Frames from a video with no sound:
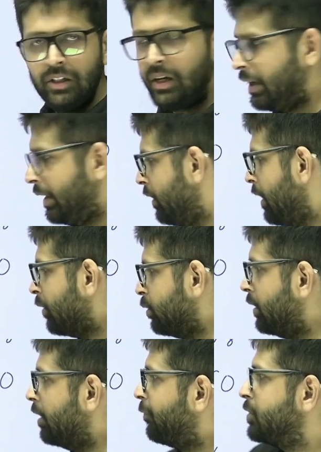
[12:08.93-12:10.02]
earlier. So
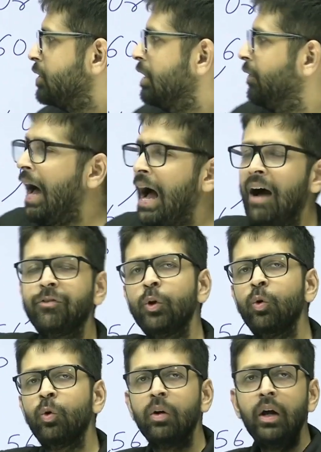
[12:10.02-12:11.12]
therefore, she will have
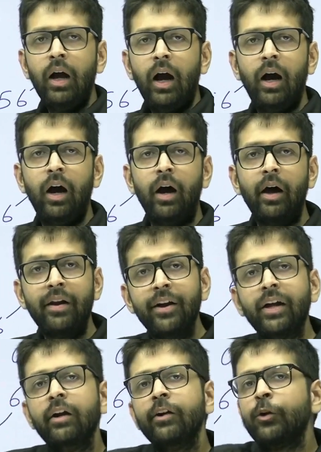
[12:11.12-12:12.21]
to uh,
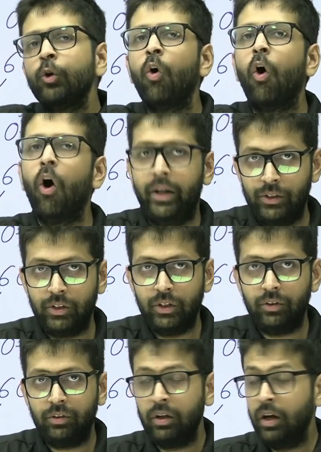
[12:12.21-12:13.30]
return 2
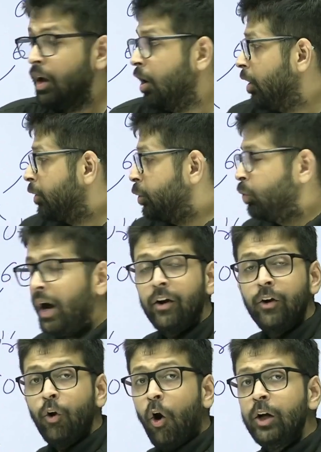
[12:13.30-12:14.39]
oranges. You are
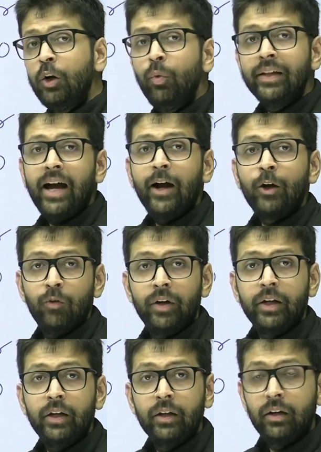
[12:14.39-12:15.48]
not doing that over
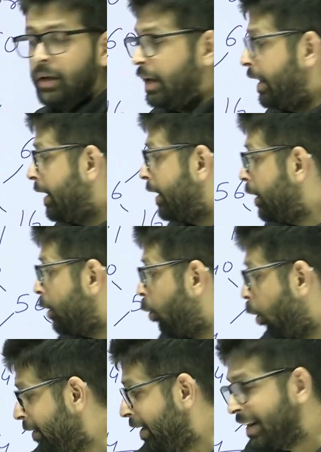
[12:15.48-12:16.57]
here.
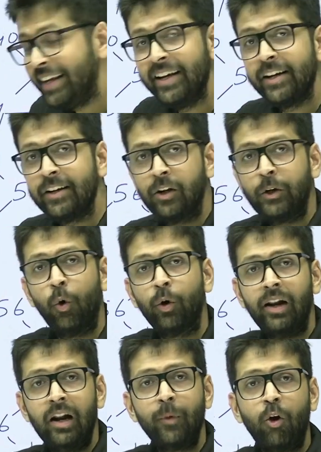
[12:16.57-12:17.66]
Over here, the total
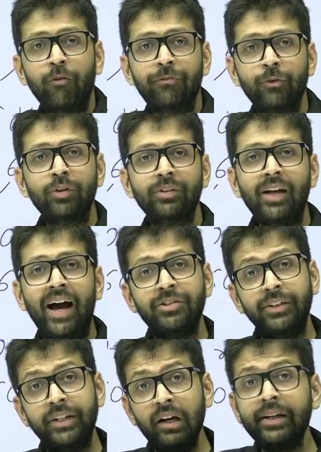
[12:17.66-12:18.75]
number of fruits are
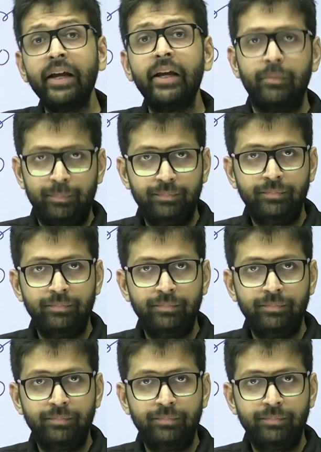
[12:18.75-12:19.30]
still 10